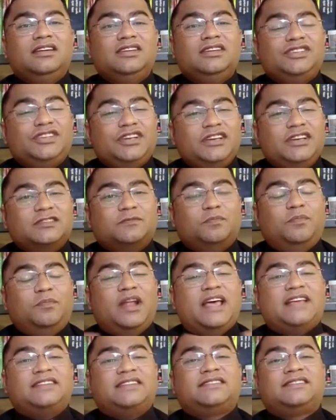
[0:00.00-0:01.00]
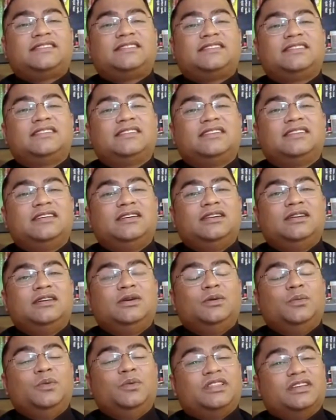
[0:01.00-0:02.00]
She is blessed
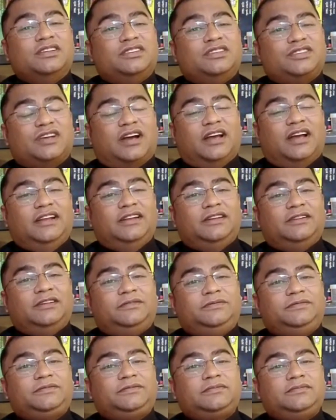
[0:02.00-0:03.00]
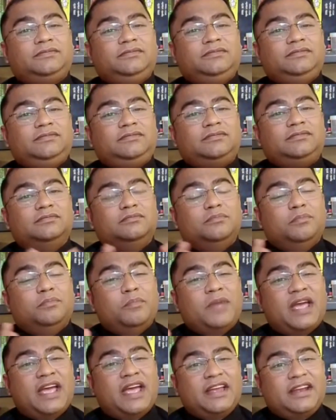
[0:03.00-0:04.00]
with a child.
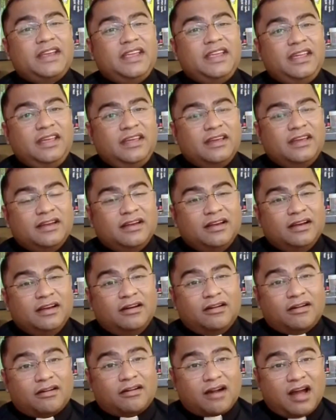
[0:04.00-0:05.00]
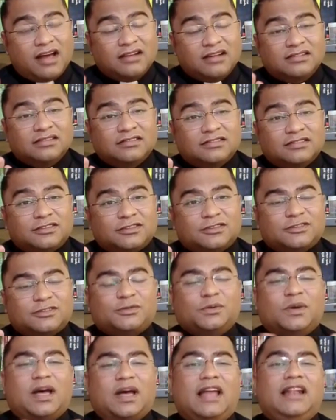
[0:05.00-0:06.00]
Mary runs
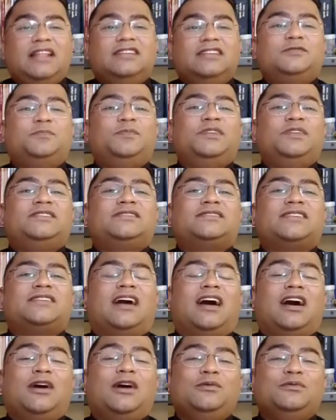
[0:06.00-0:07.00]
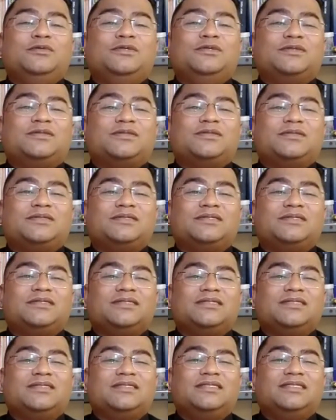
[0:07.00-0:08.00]
to Elizabeth's house.
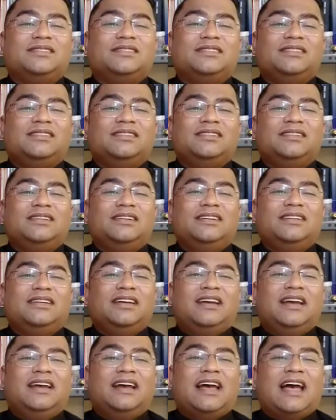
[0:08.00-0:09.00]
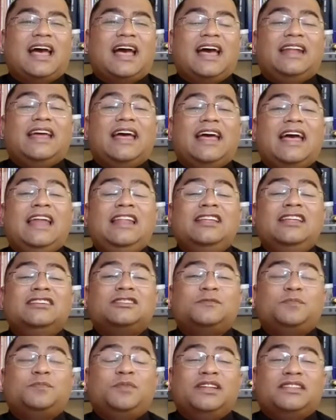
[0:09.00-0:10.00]
And
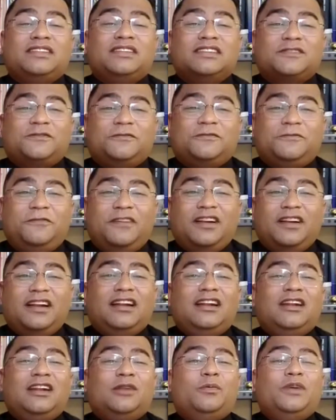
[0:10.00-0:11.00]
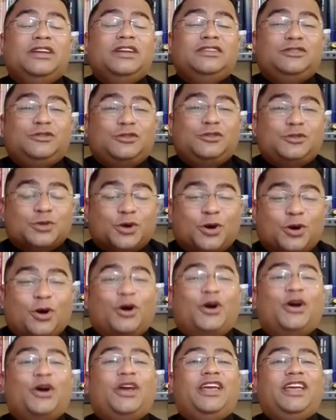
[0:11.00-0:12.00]
Elizabeth is filled with
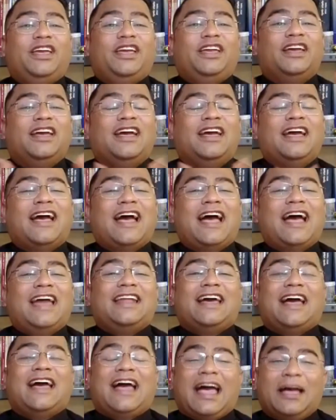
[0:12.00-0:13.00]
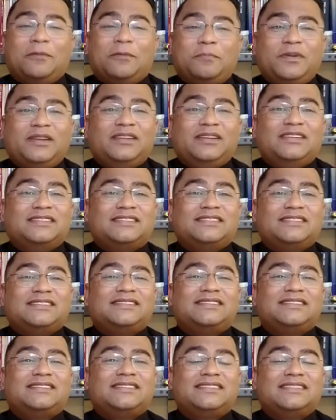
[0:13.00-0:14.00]
joy and
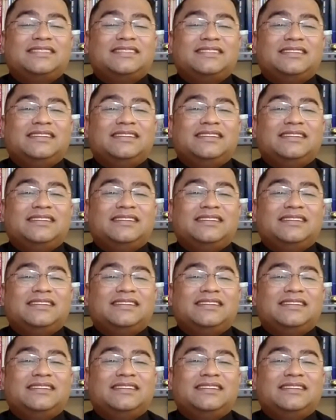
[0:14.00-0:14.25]
happiness.